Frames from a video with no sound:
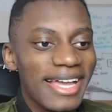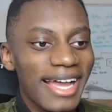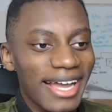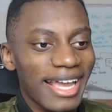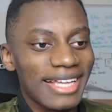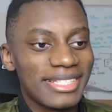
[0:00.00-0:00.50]

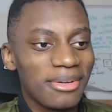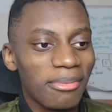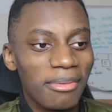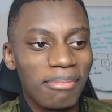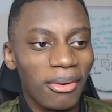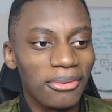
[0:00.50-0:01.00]
I guess he'll
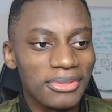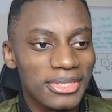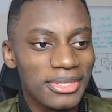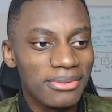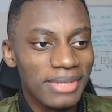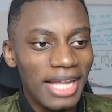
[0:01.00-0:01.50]
be bald
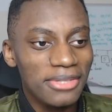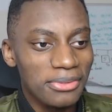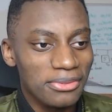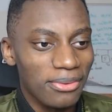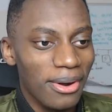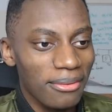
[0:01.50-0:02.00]
soon. That's
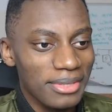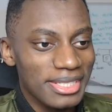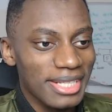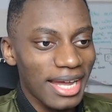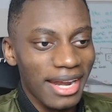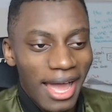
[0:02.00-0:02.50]
what's wrong with
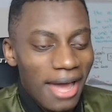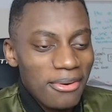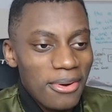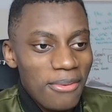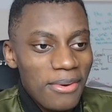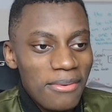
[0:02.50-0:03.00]
Sané. I
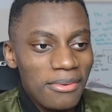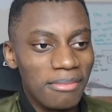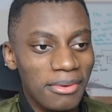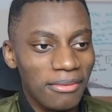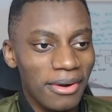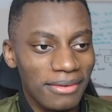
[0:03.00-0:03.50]
don't know what would
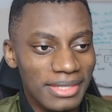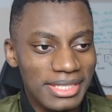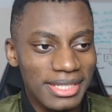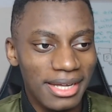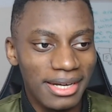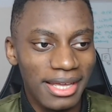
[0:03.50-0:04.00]
be wrong with
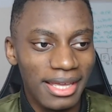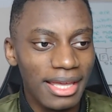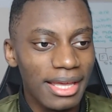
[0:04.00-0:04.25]
Sané.